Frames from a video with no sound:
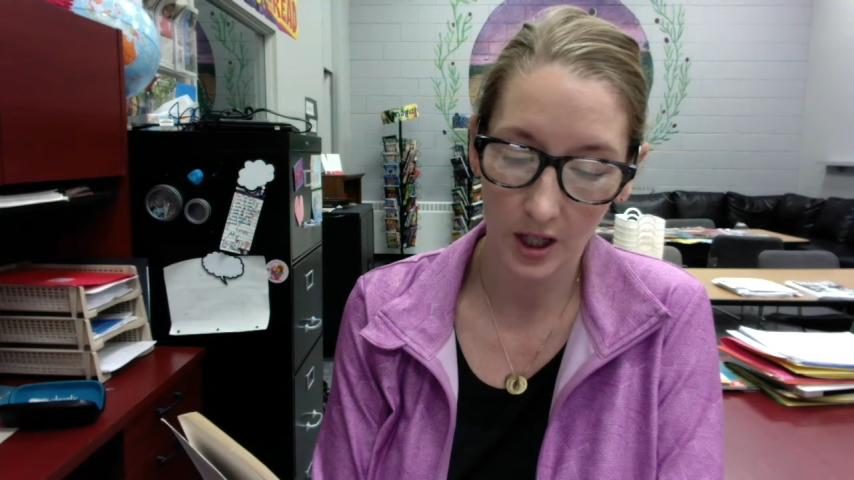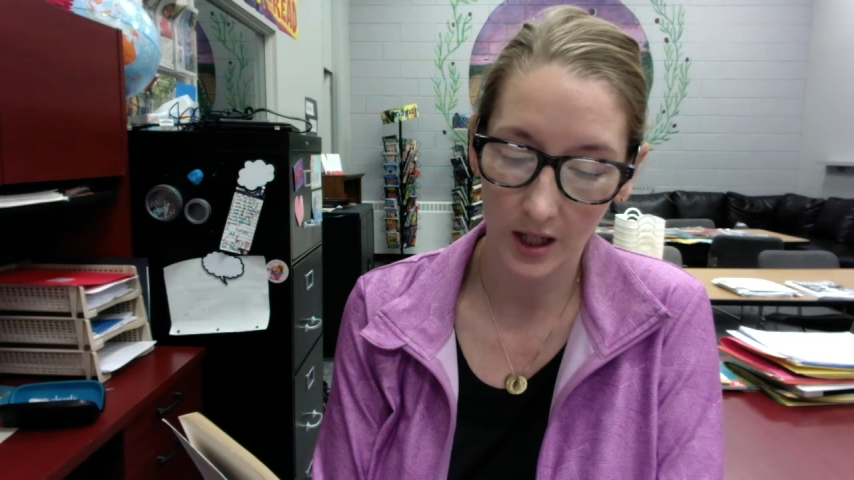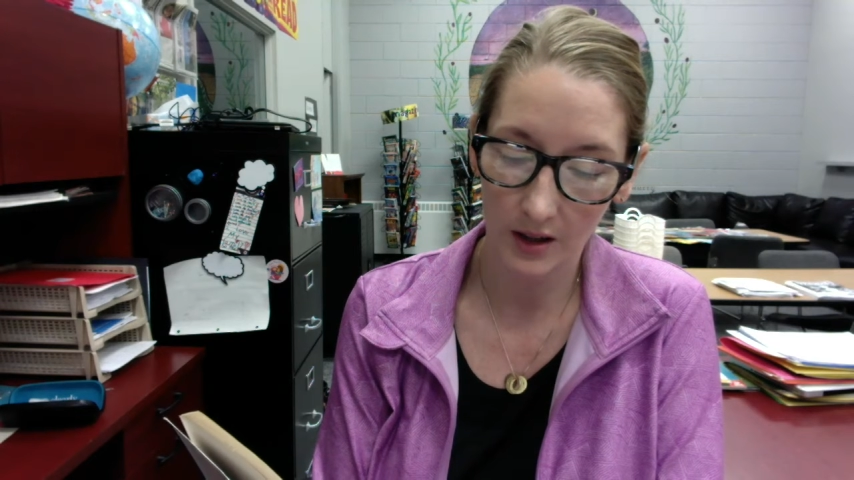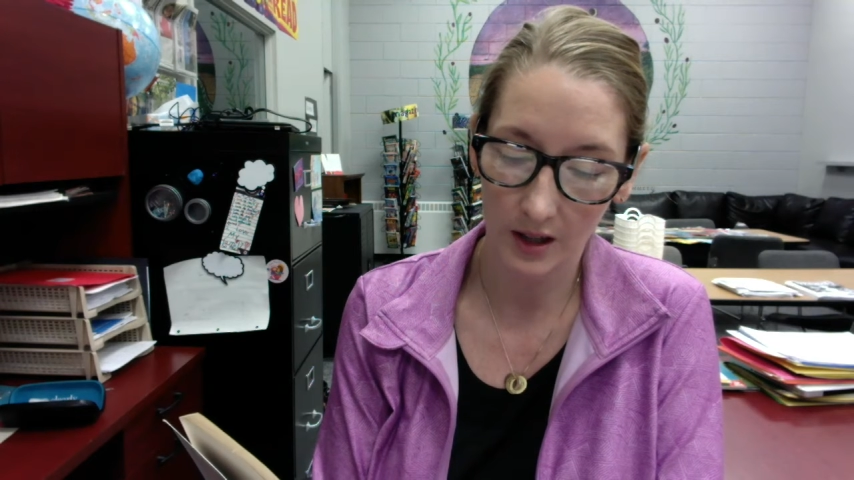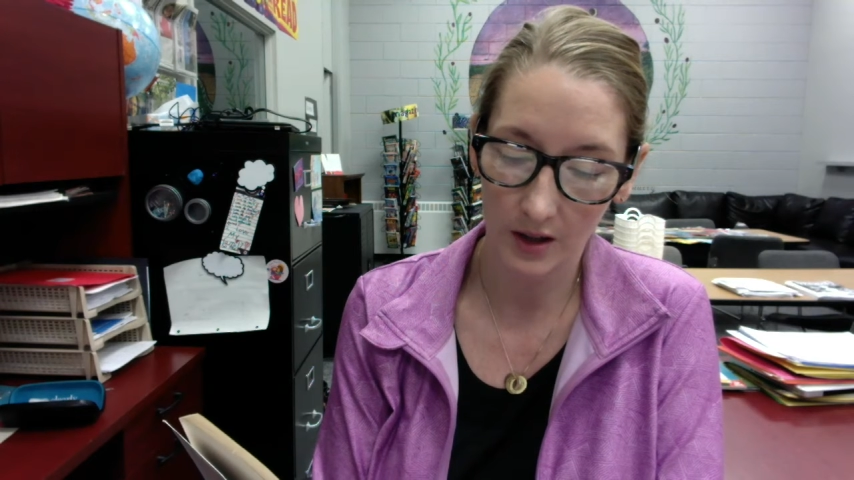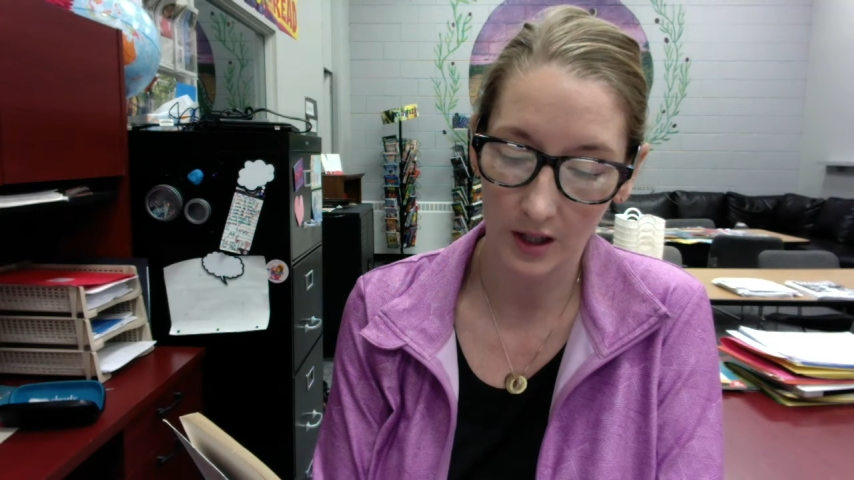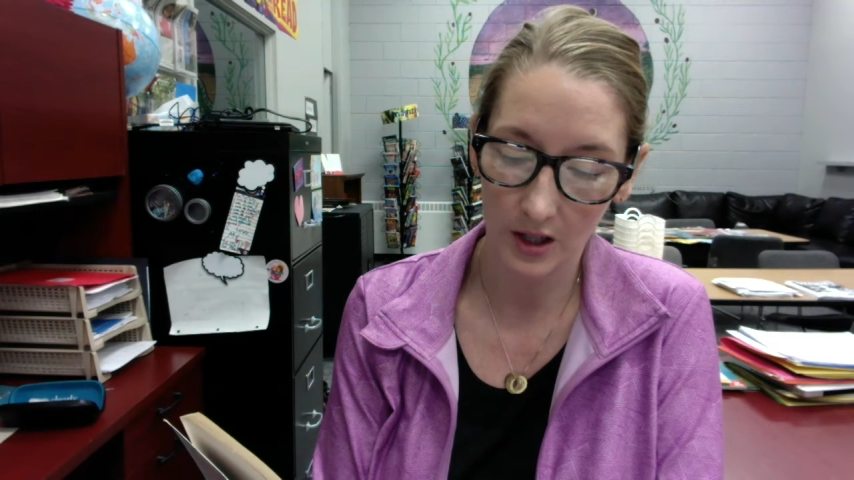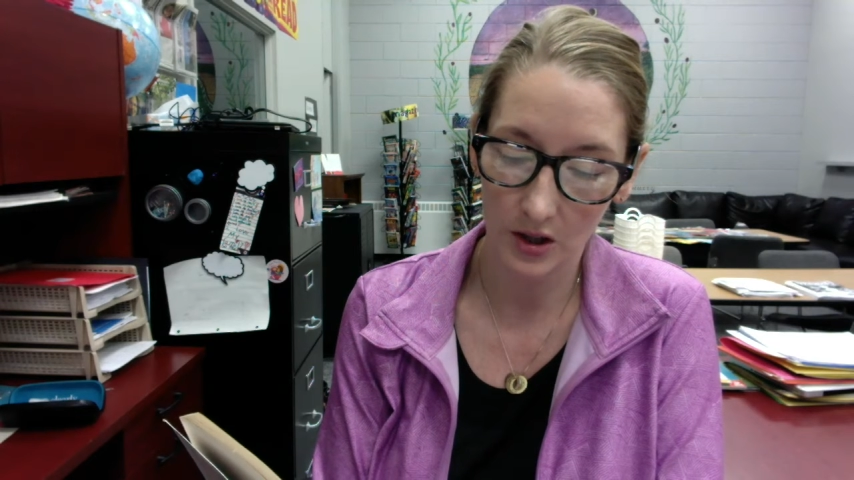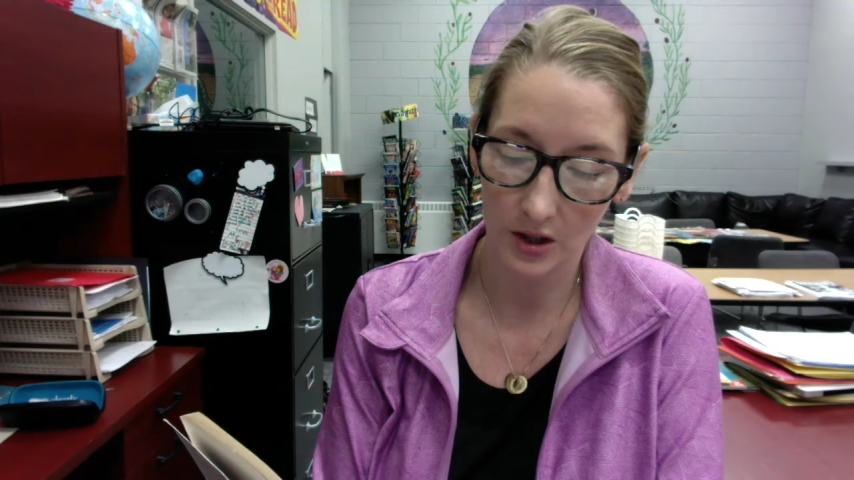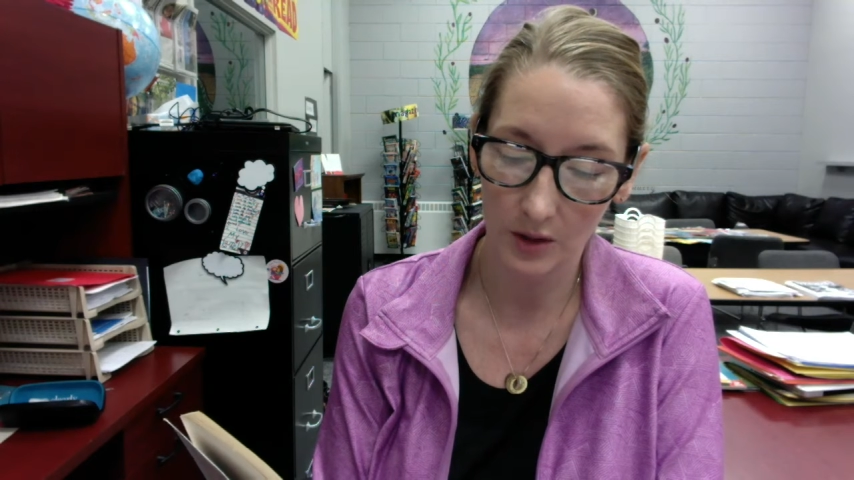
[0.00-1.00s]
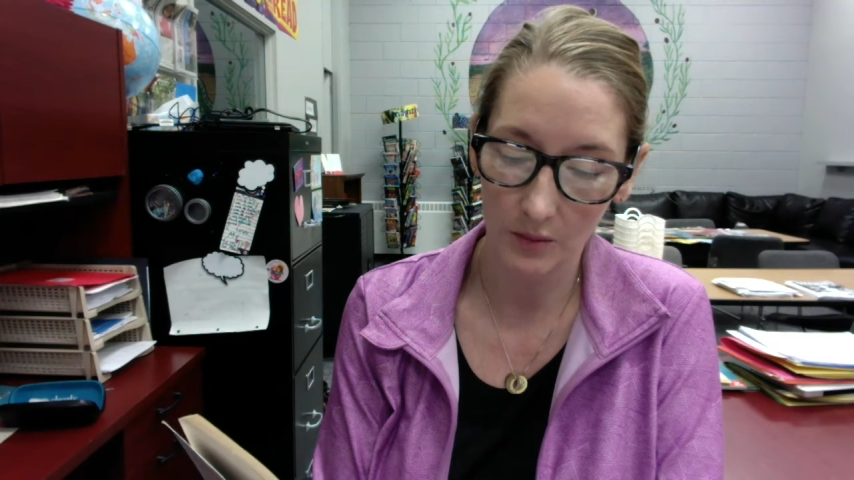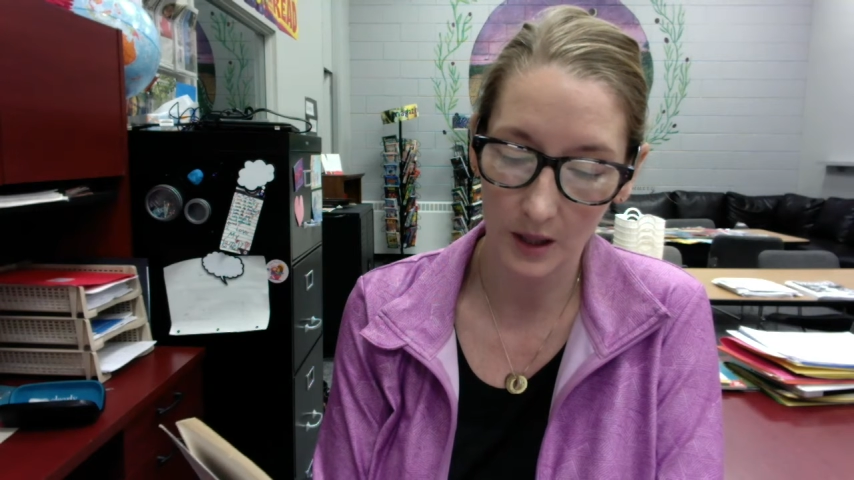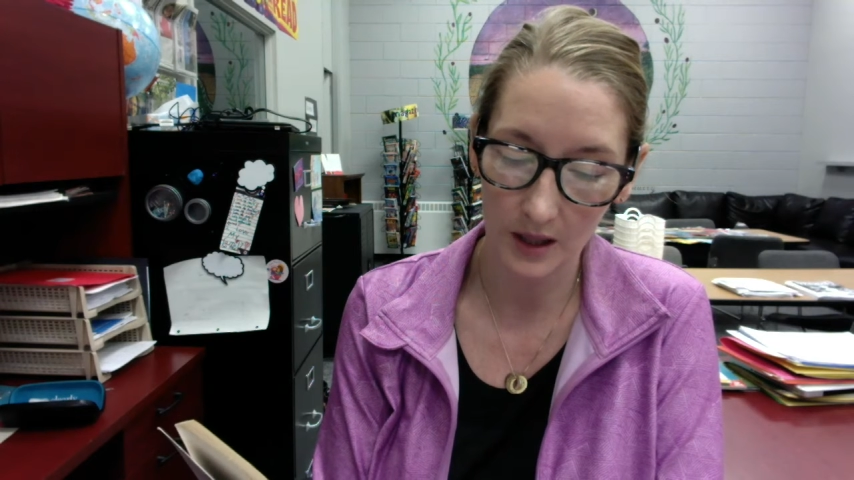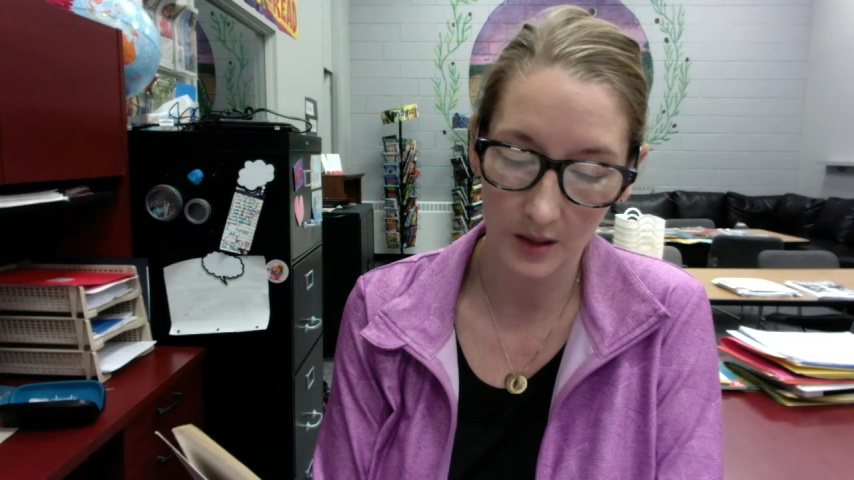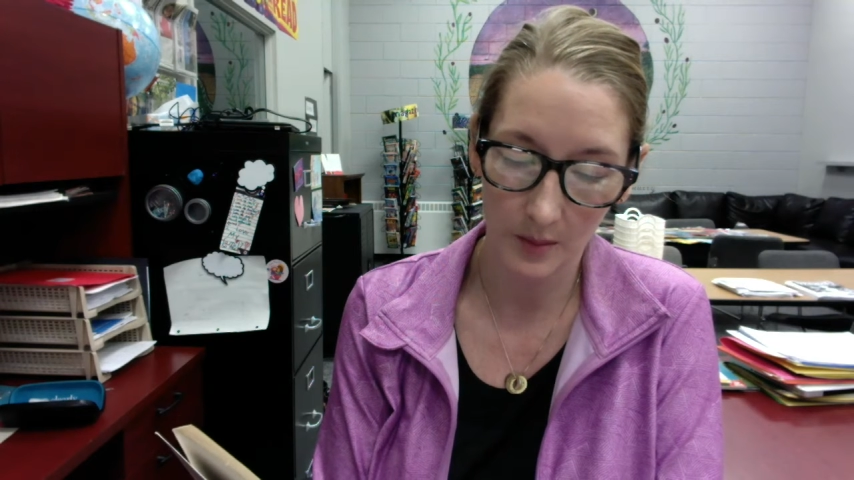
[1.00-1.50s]
hairy creature who
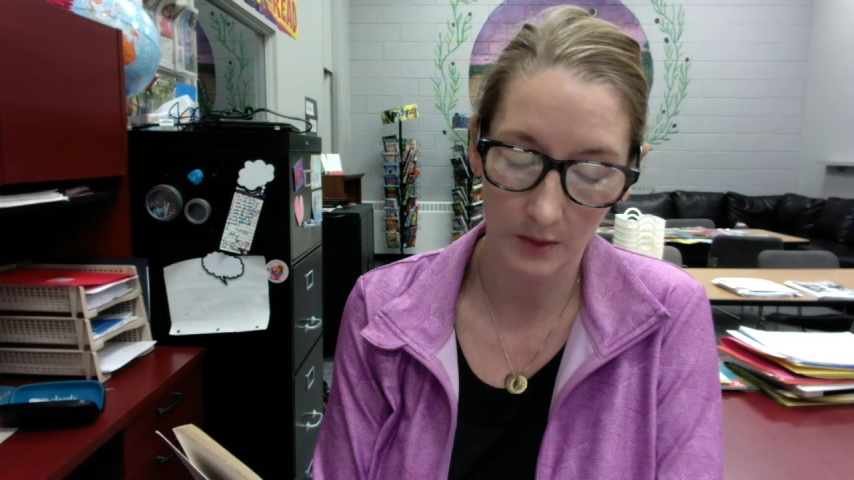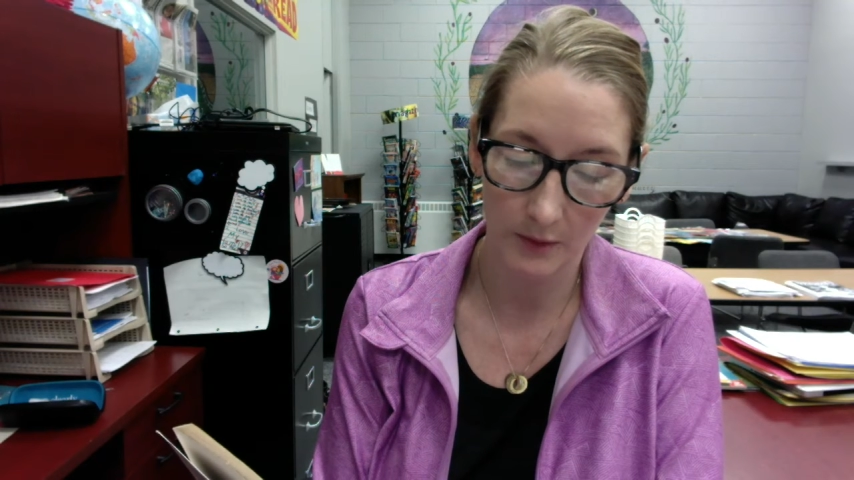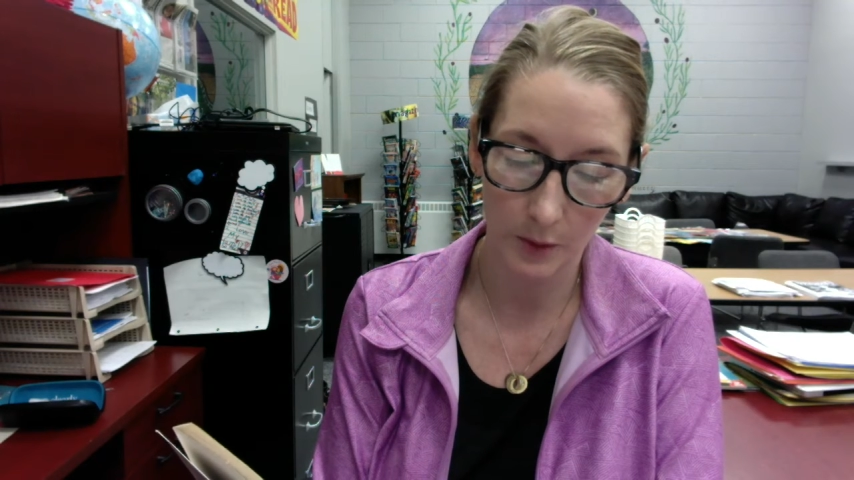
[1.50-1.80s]
must have been